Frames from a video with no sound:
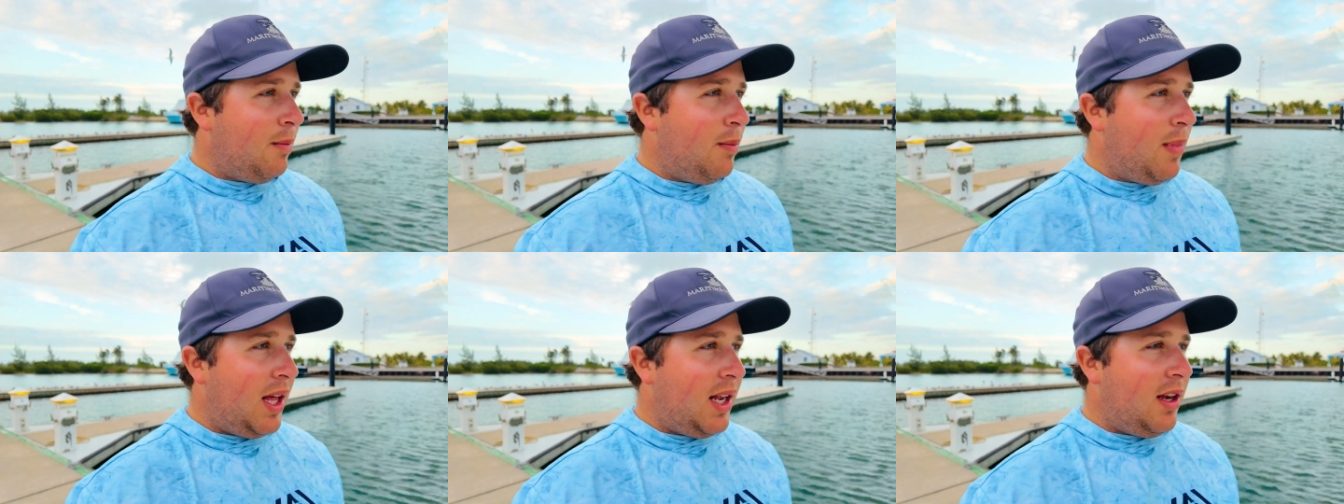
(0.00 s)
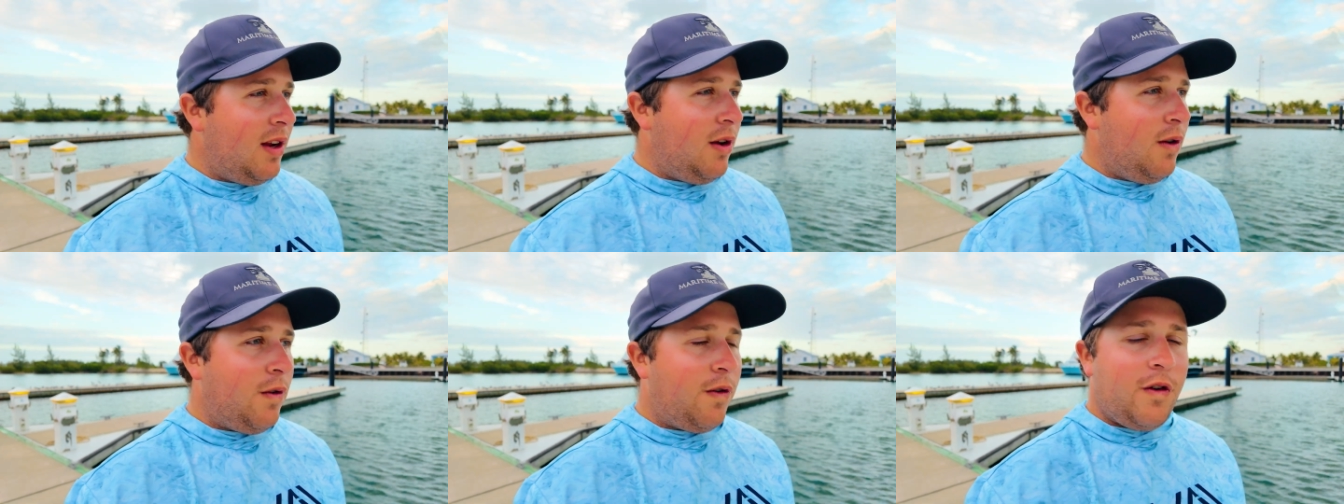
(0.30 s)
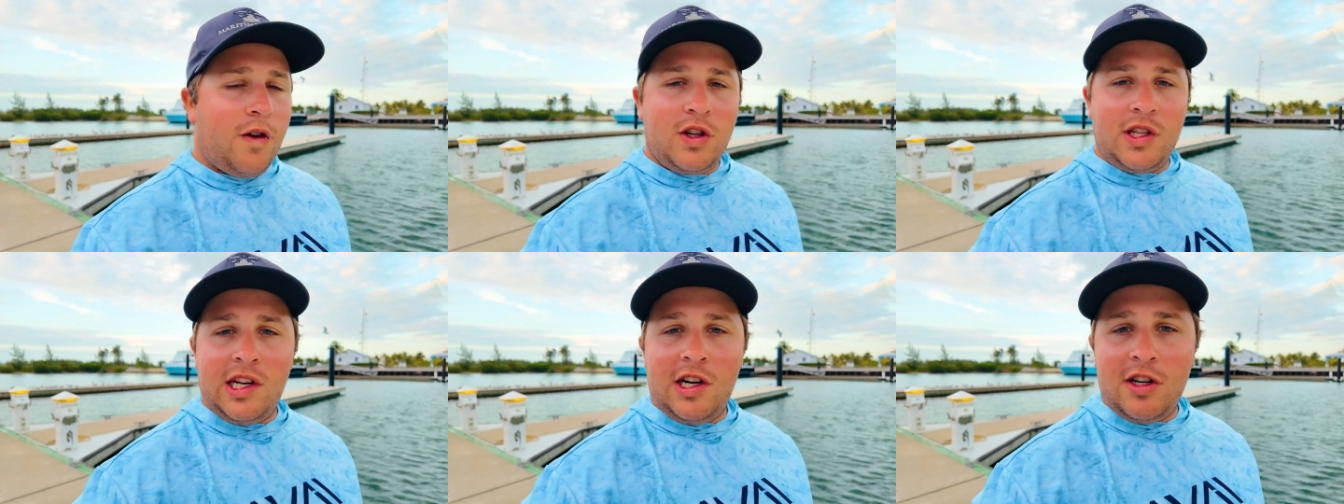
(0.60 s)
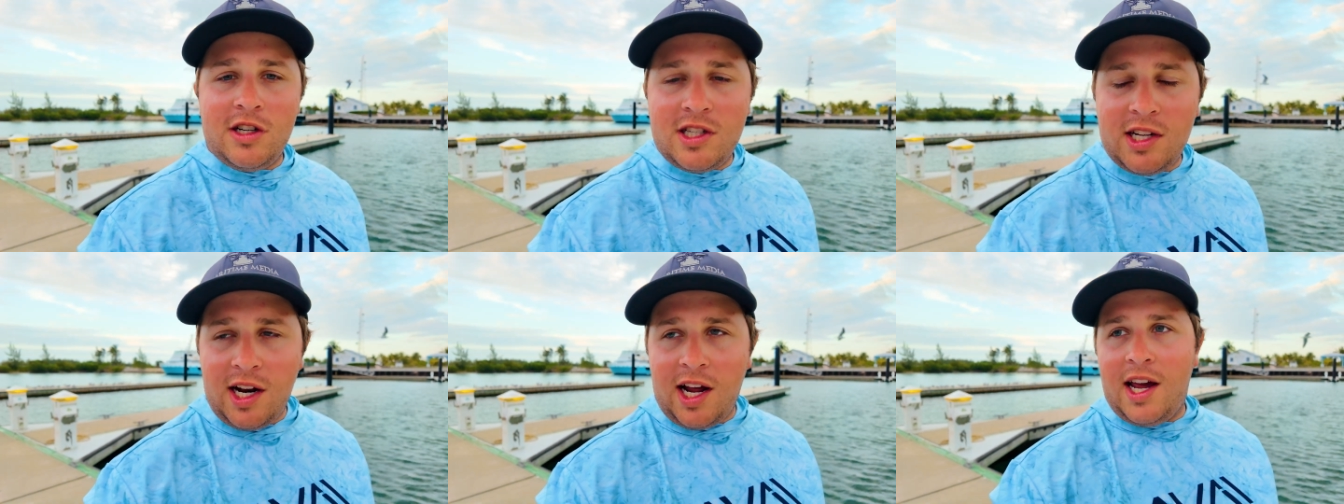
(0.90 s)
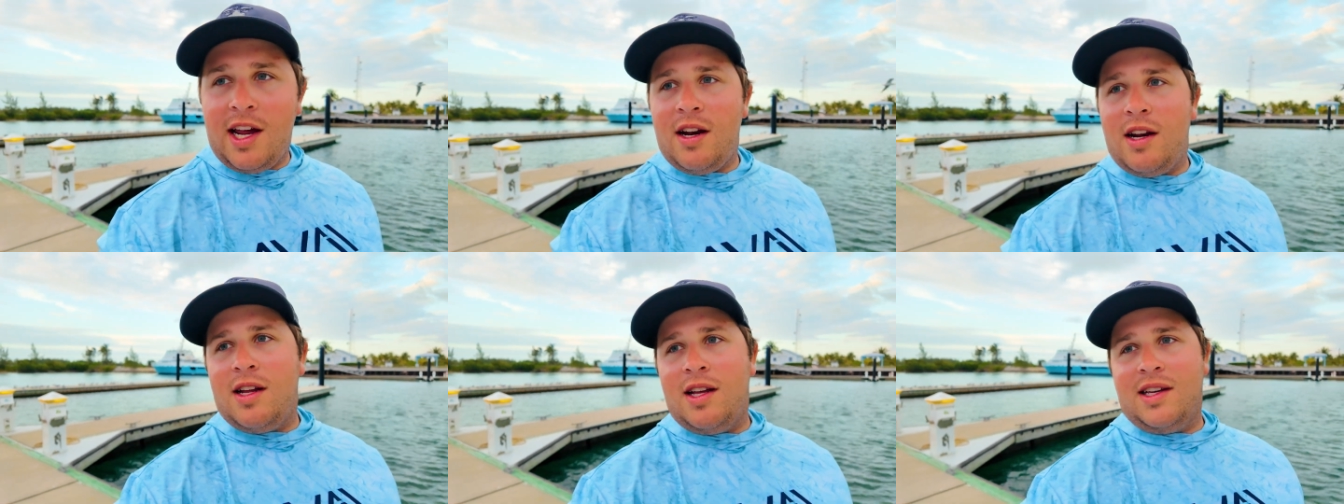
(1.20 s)
menu for dinner
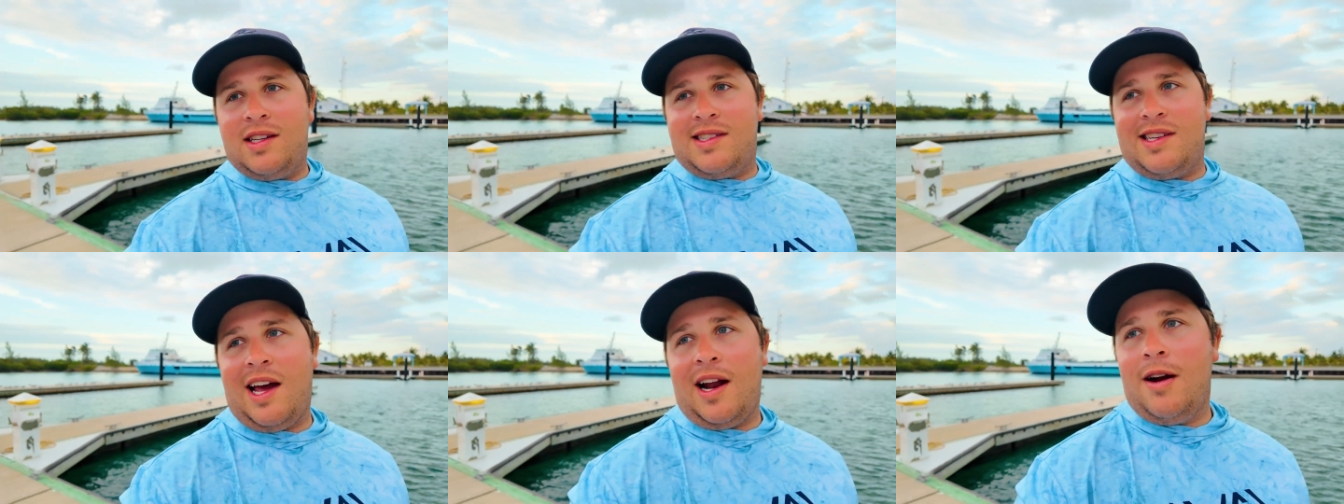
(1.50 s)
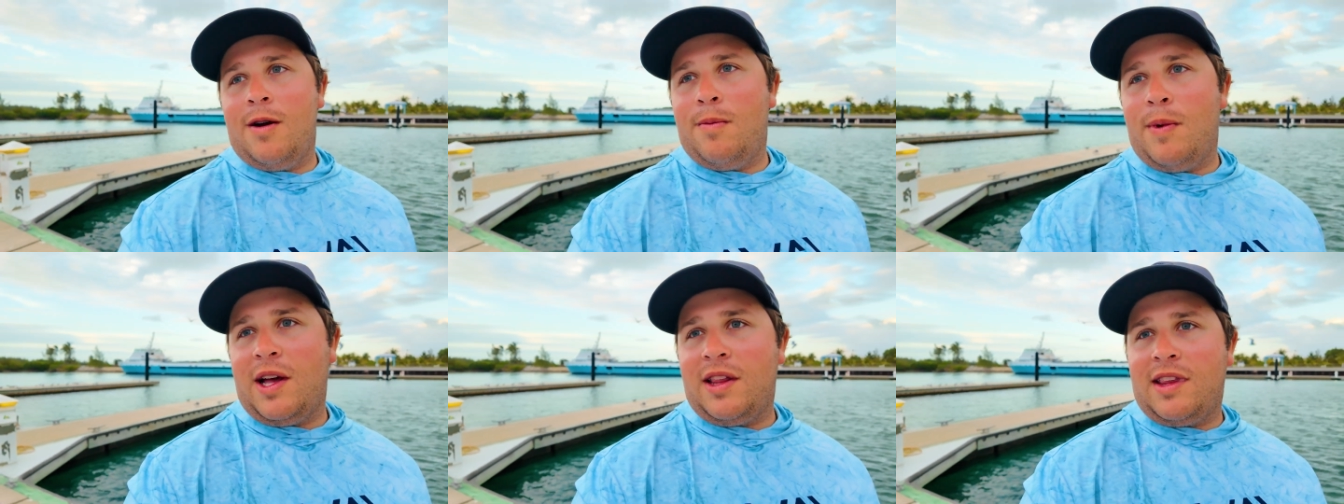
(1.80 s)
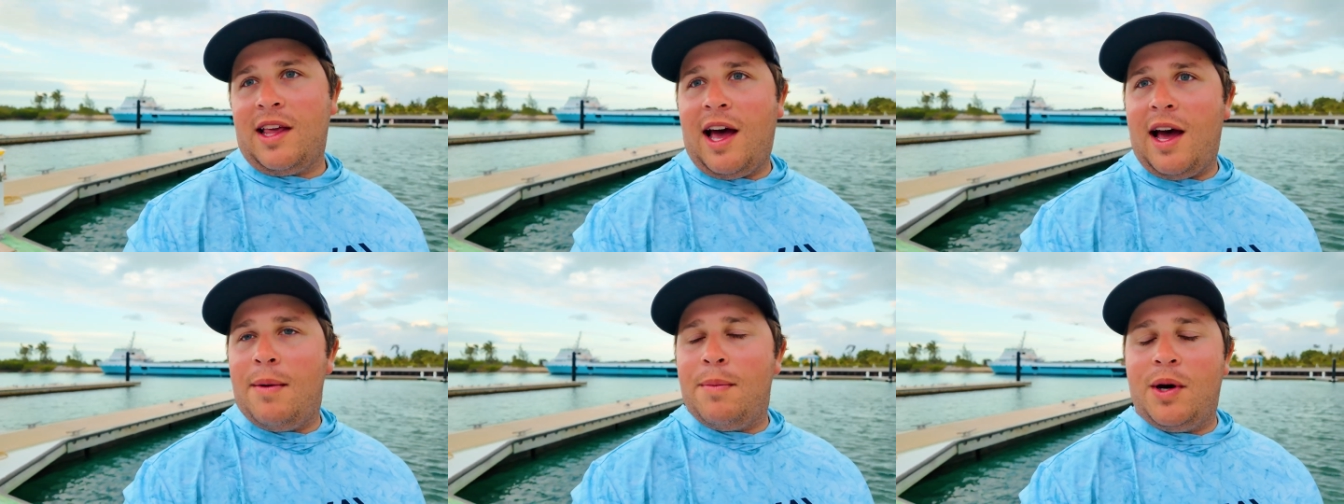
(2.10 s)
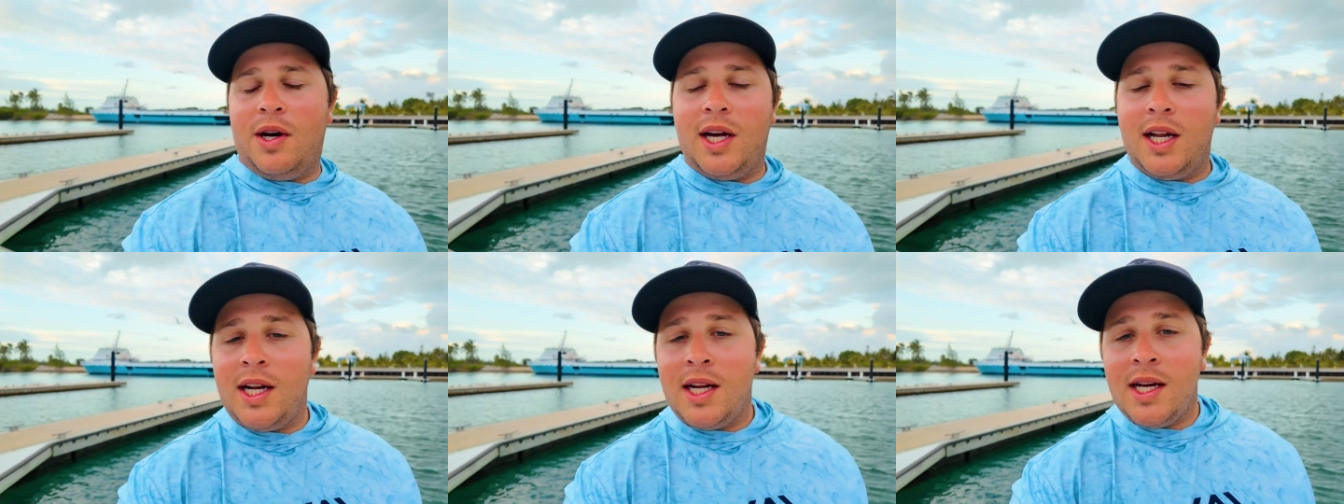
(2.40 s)
tonight. Excited about that, but